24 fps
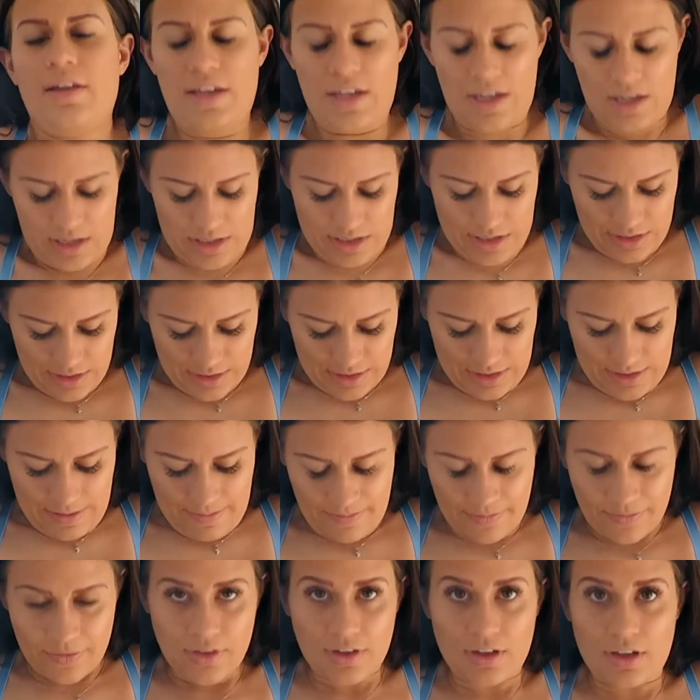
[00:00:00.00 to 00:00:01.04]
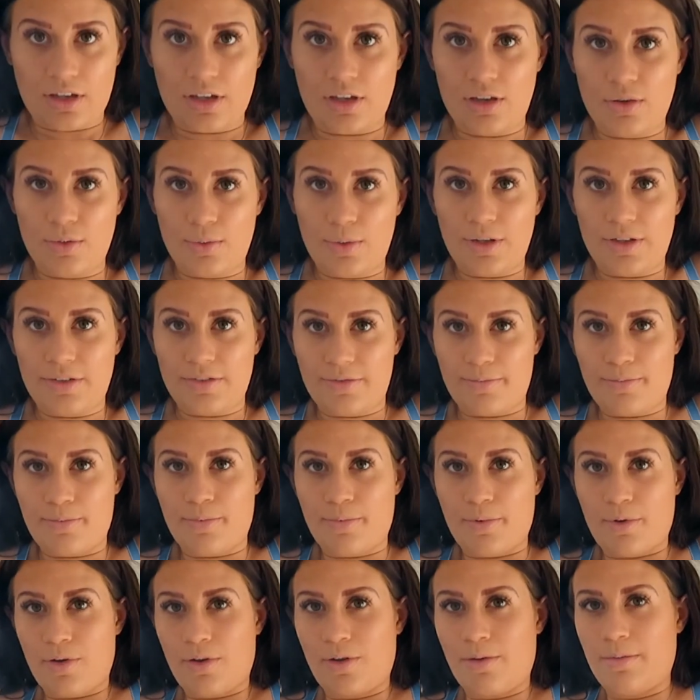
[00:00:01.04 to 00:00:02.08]
is, you will have
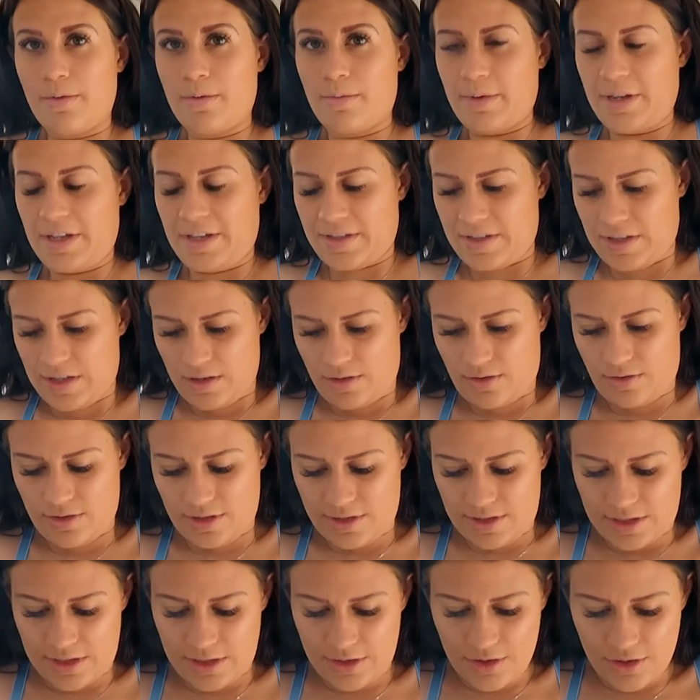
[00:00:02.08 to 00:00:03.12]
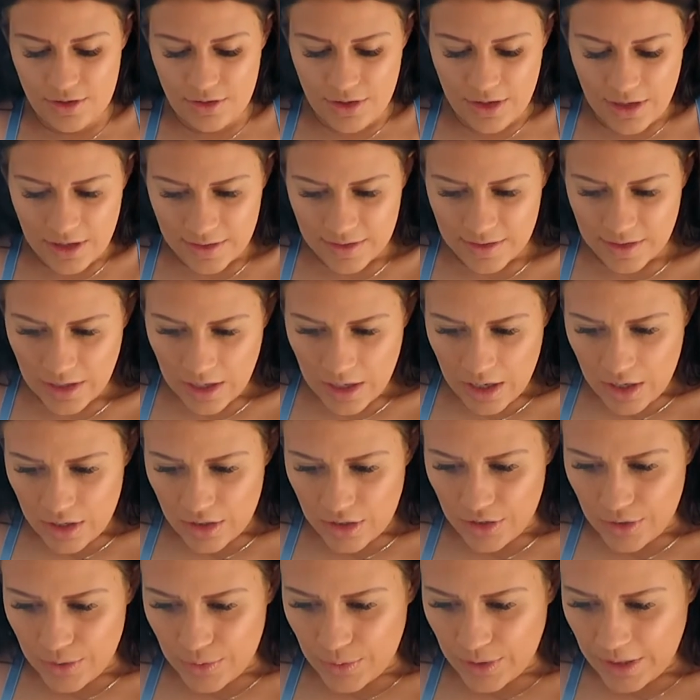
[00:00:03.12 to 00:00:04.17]
probably seen Krissy do this,
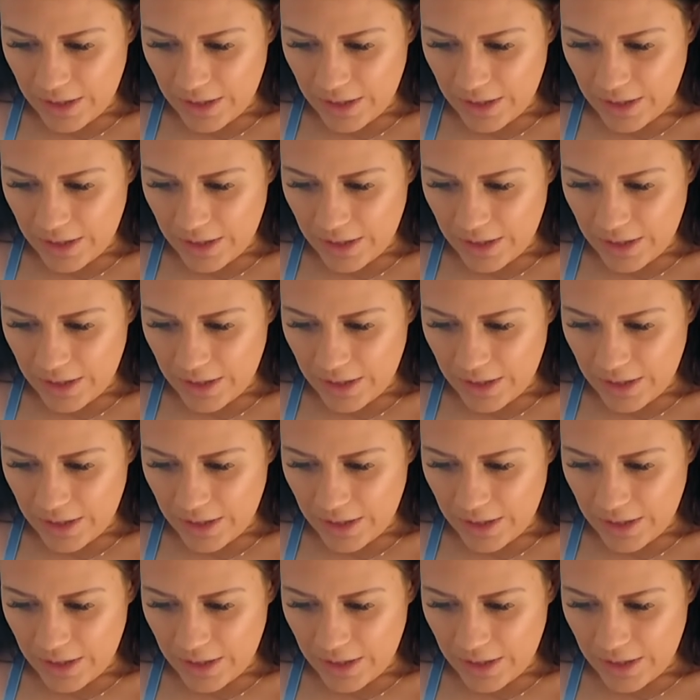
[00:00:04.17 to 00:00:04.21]
you